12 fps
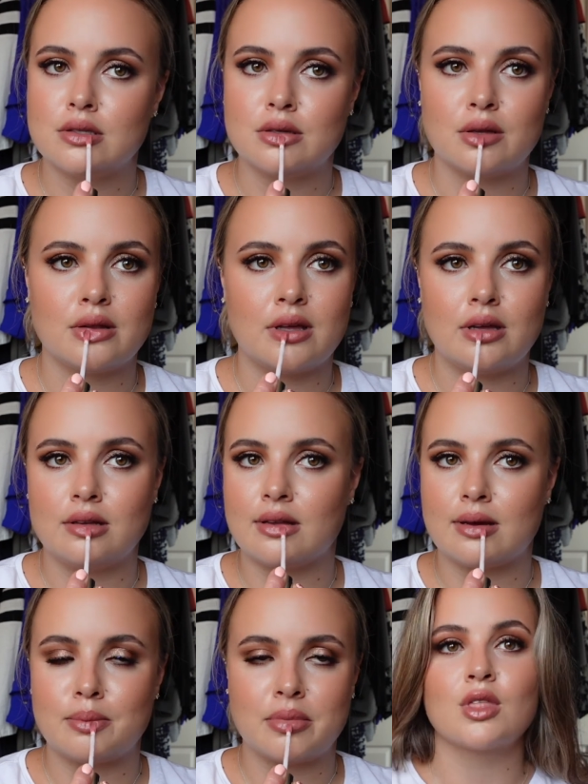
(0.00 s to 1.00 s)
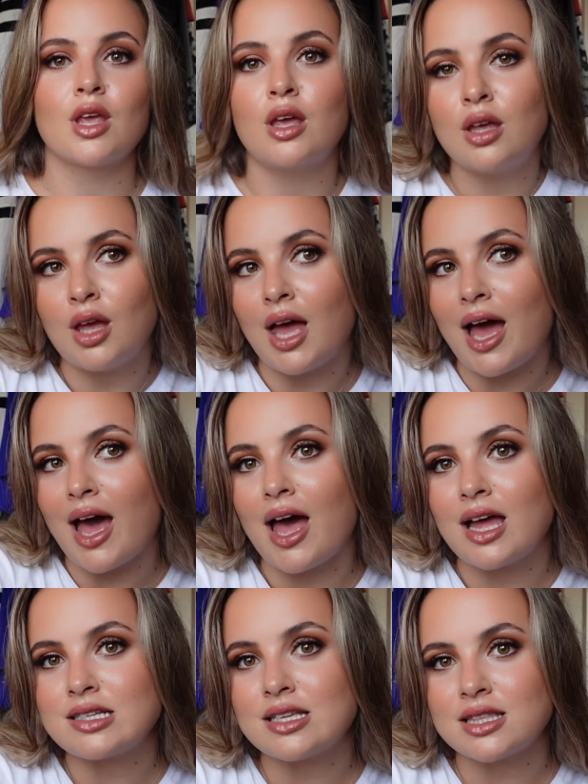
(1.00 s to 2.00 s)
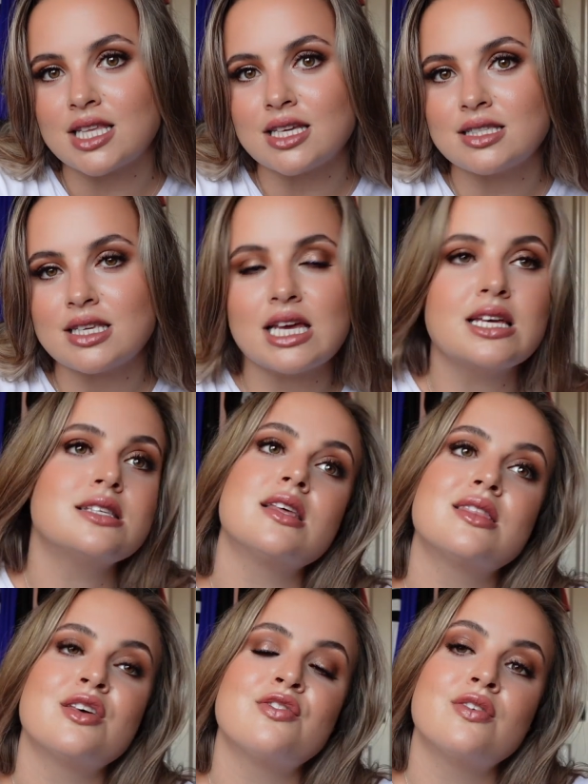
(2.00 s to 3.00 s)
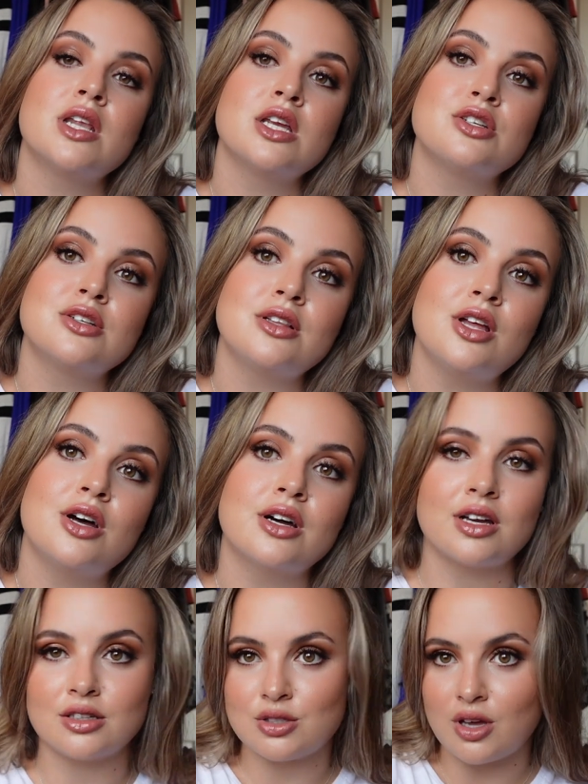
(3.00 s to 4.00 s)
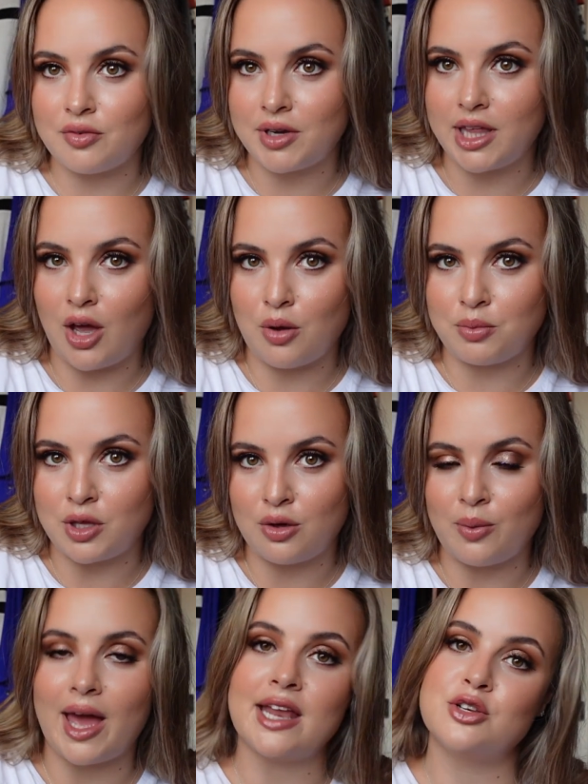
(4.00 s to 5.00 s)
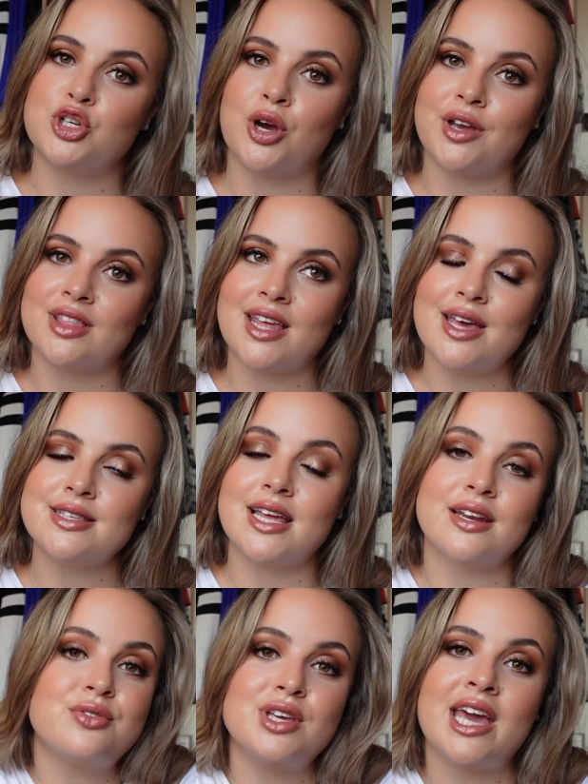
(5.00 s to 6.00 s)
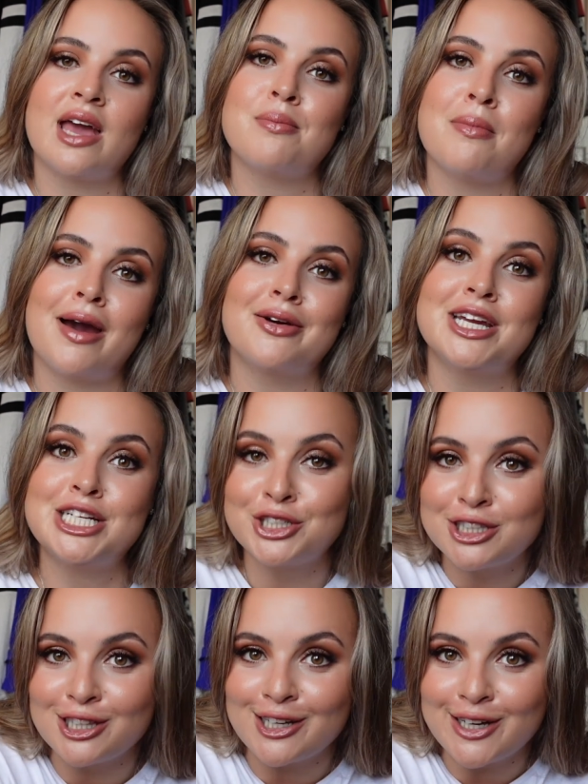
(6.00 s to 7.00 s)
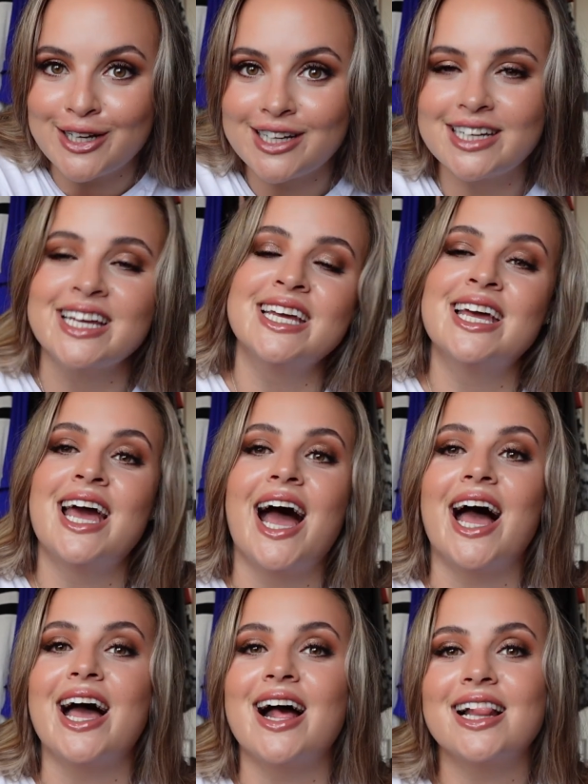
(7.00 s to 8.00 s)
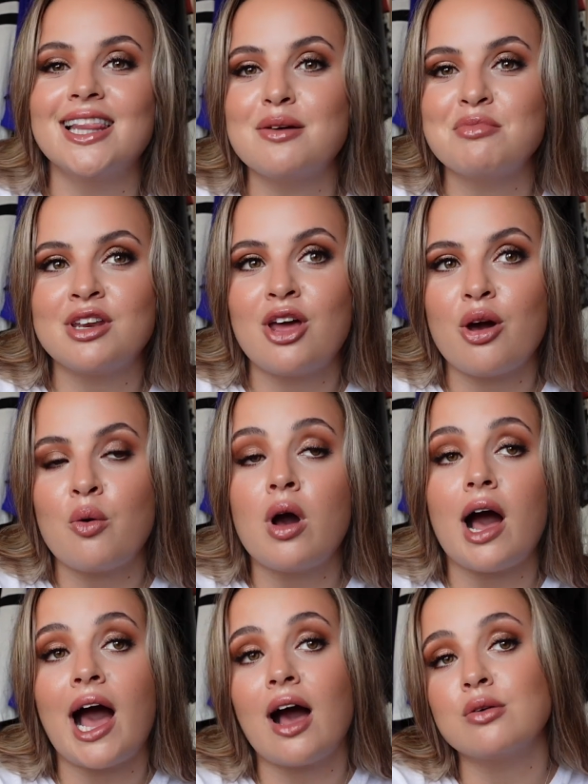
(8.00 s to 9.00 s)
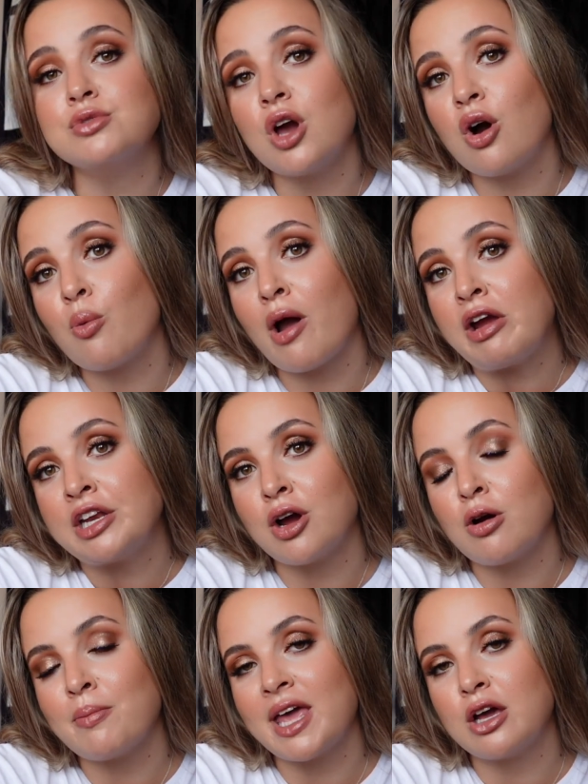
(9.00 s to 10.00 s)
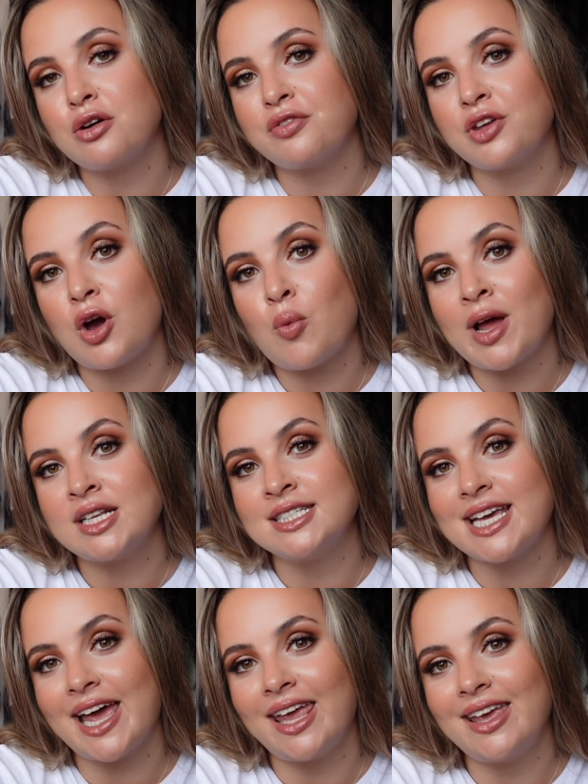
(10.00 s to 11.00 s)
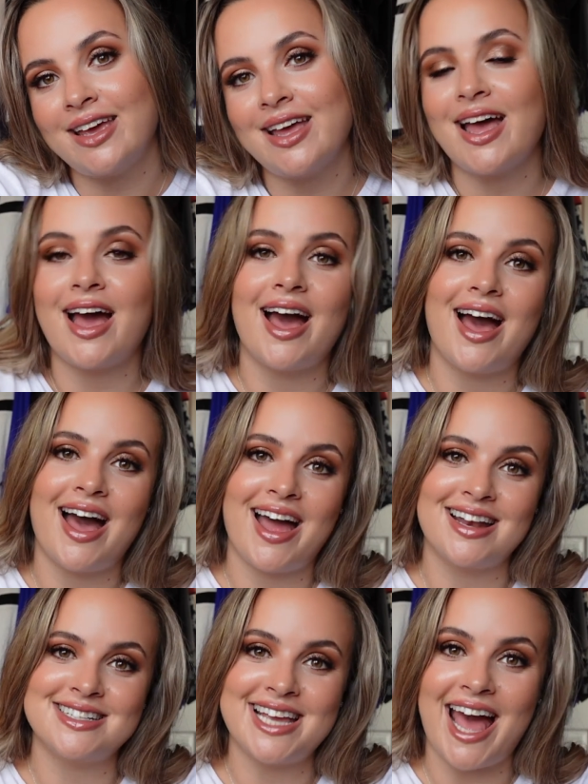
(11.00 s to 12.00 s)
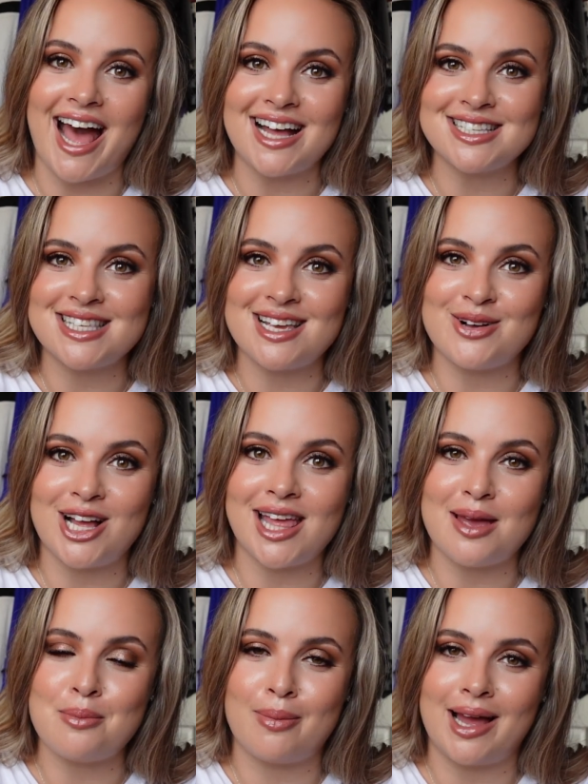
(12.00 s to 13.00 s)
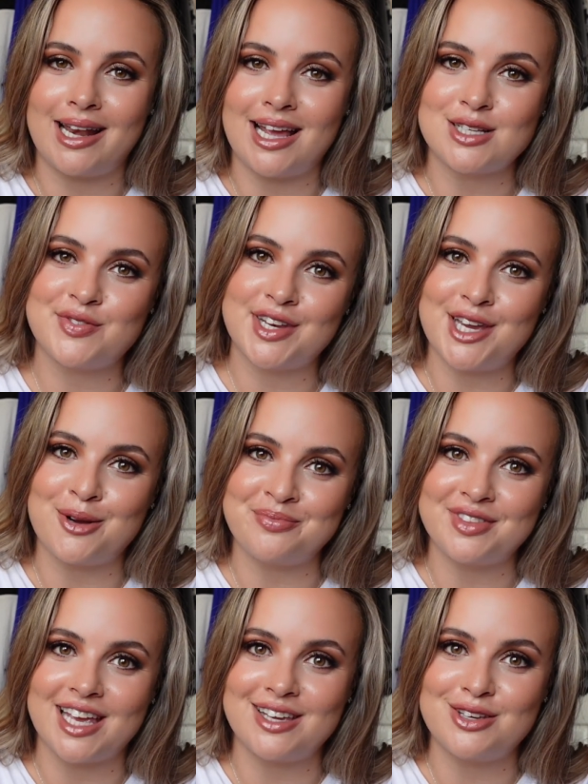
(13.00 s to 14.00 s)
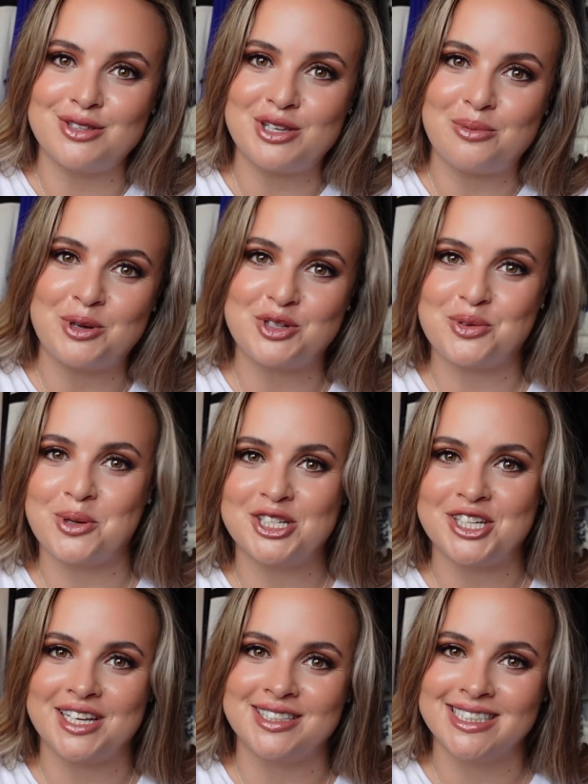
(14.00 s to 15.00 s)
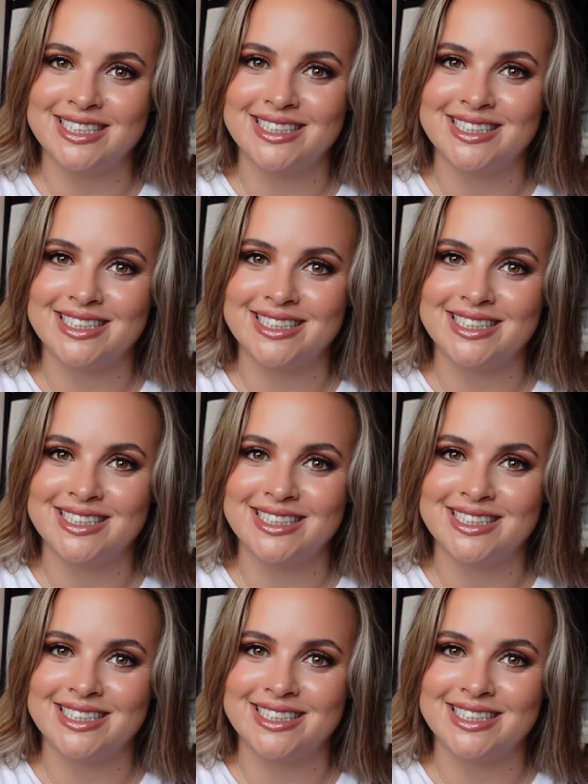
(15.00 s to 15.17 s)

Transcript: do a little dab. And this is the finished look. So I really hope you enjoyed this, and if you're getting married, good luck. Let me know how you're wearing your makeup for your wedding day. And yeah, I'll see you all in my next video. Thank you so much for watching.